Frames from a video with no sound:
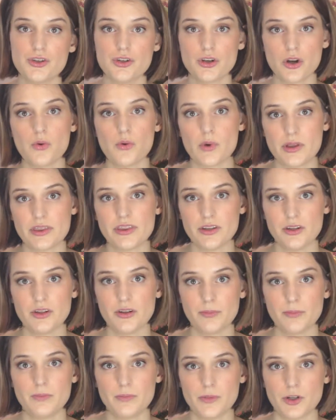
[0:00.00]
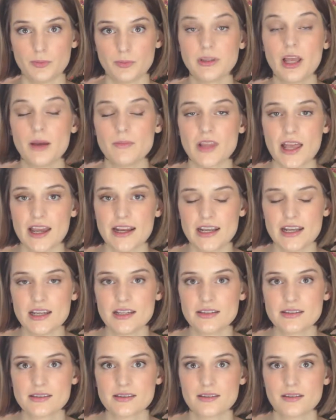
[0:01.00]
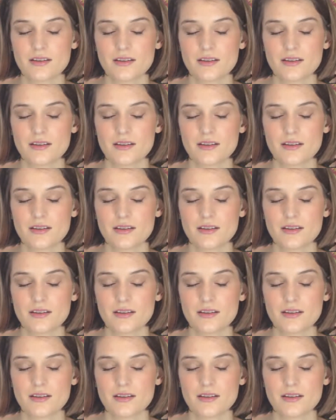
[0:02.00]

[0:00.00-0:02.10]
you know what your your plumb line is